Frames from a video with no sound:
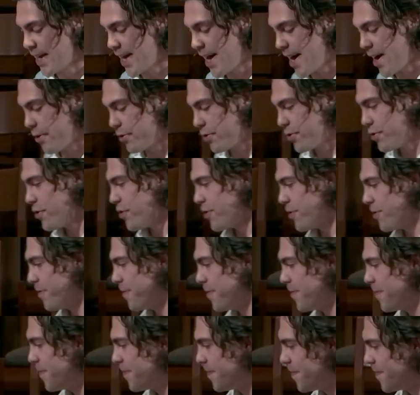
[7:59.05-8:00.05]
Ouch.
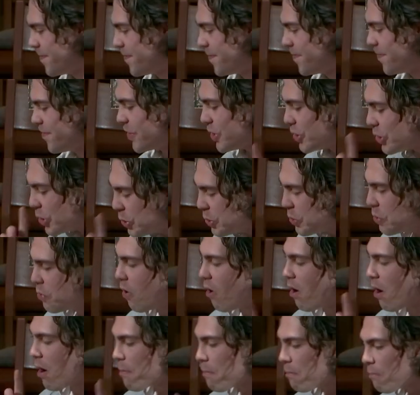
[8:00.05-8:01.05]

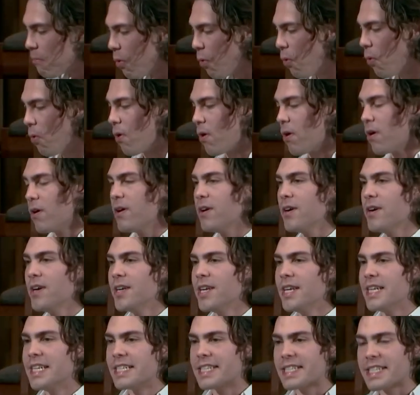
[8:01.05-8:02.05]
You are more
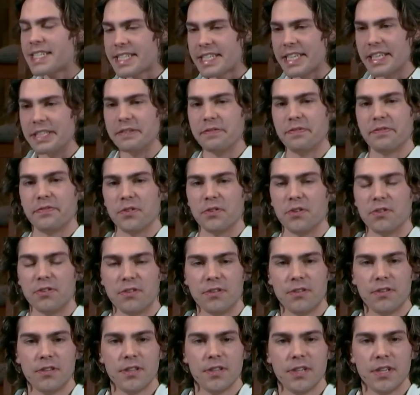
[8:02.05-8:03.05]

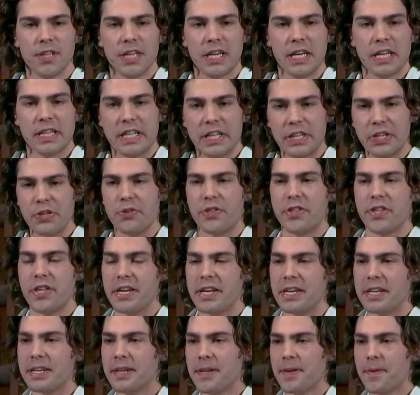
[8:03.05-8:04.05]
sinful than you
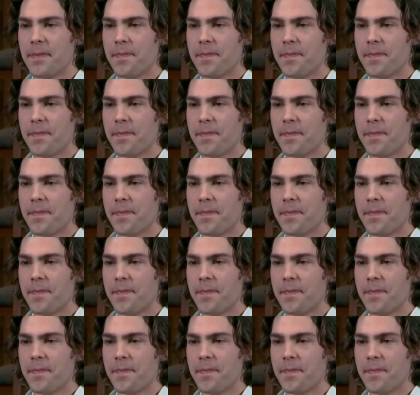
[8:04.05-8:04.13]
think.